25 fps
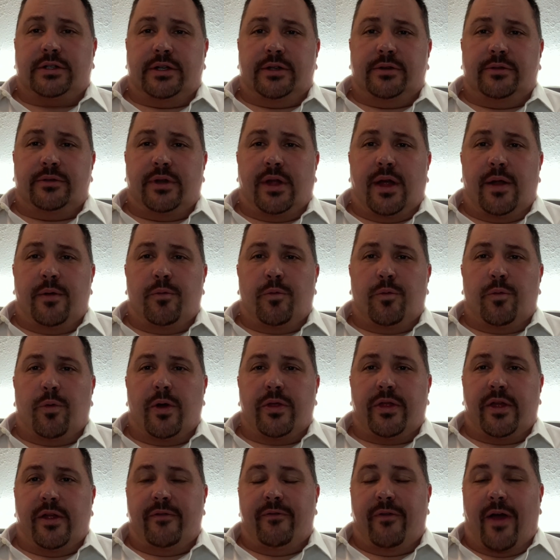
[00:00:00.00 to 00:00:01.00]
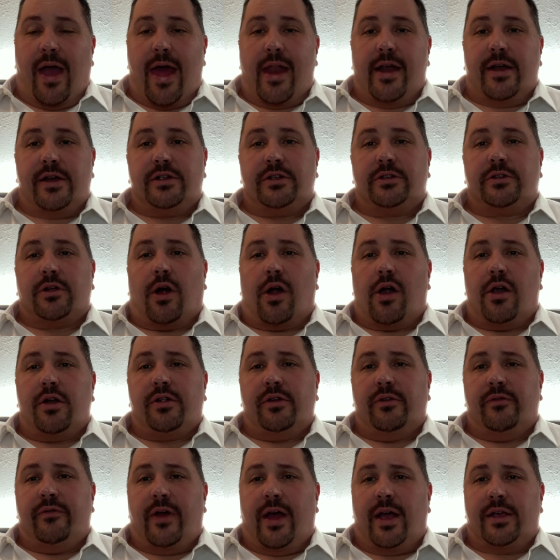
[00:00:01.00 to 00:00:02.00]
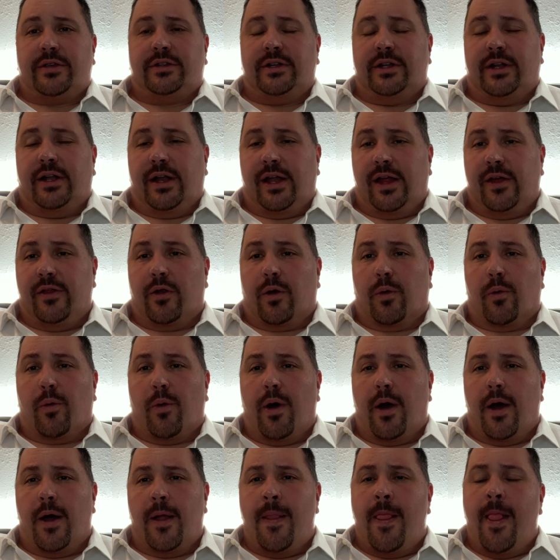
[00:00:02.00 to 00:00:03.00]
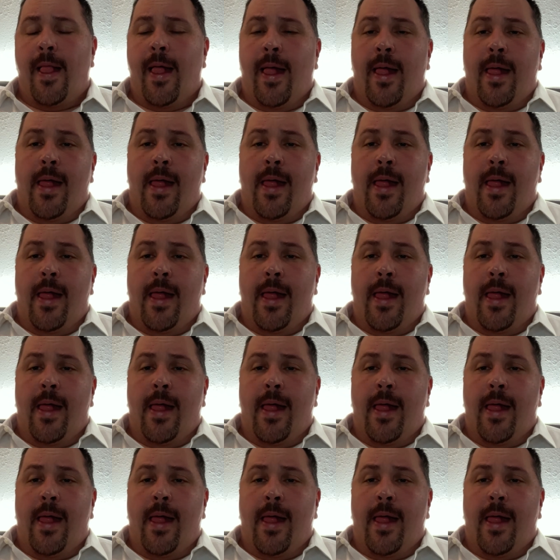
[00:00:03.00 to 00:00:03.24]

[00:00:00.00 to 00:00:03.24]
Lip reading: and what the advantages are to invest in either one.